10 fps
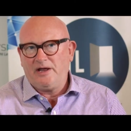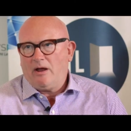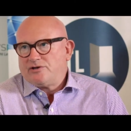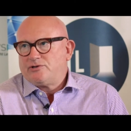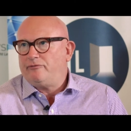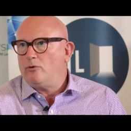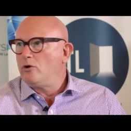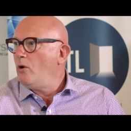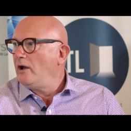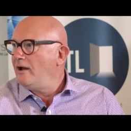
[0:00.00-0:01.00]
know, I still feel
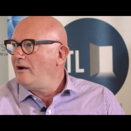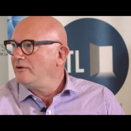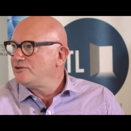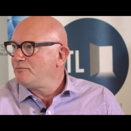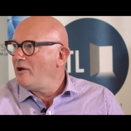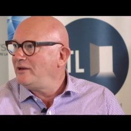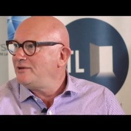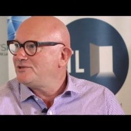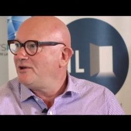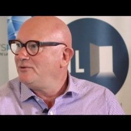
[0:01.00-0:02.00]
quite young and sprightly,
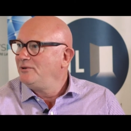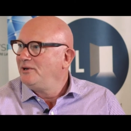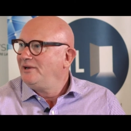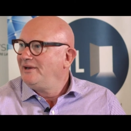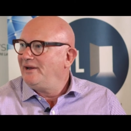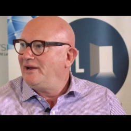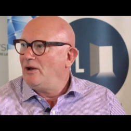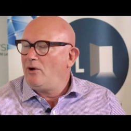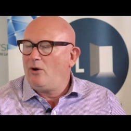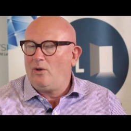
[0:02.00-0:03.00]
so, you
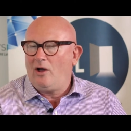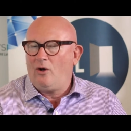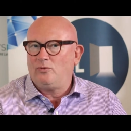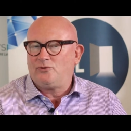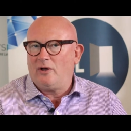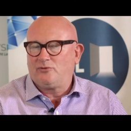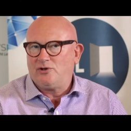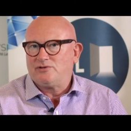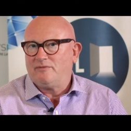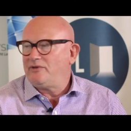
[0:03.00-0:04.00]
know, I'll
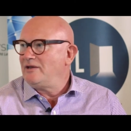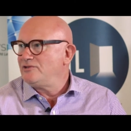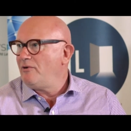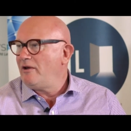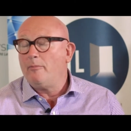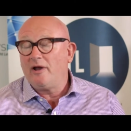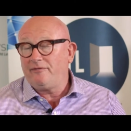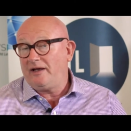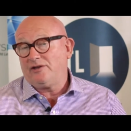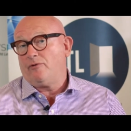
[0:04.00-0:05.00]
do some things around. I mean, I
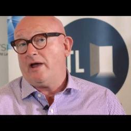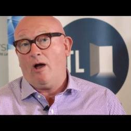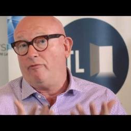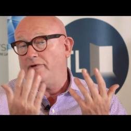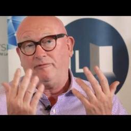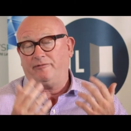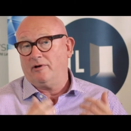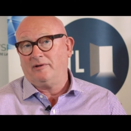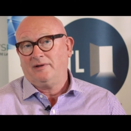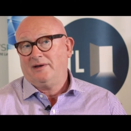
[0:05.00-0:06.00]
think it's very healthy
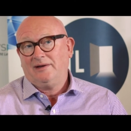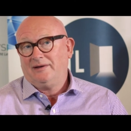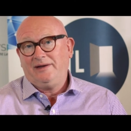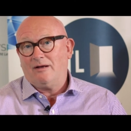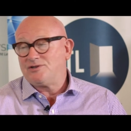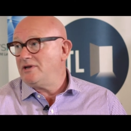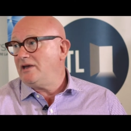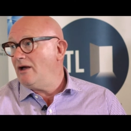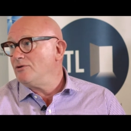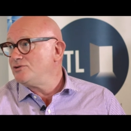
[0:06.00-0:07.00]
for, you know,
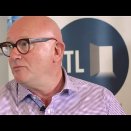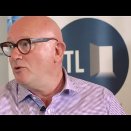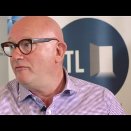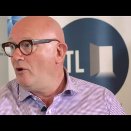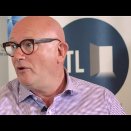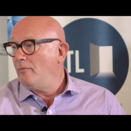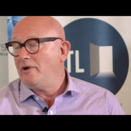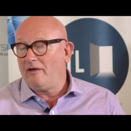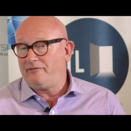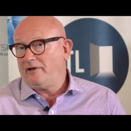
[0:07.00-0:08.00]
CEOs to move on. I
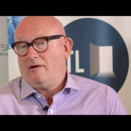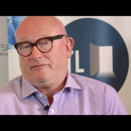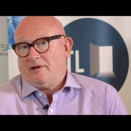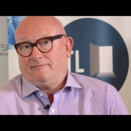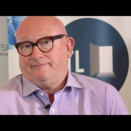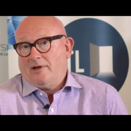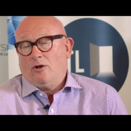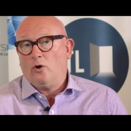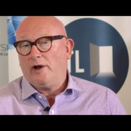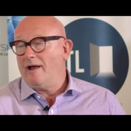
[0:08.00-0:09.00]
mean, I think I've done a
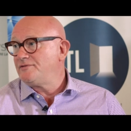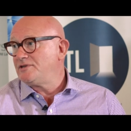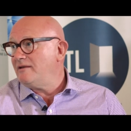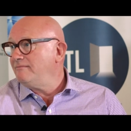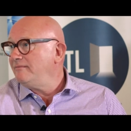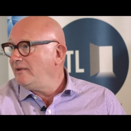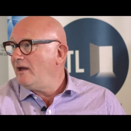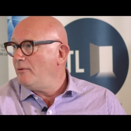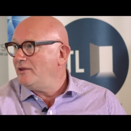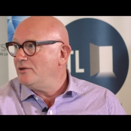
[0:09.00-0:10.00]
long enough stint, you
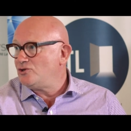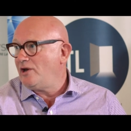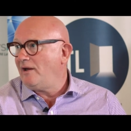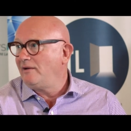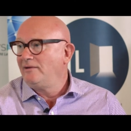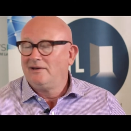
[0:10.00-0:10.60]
know, in the chair.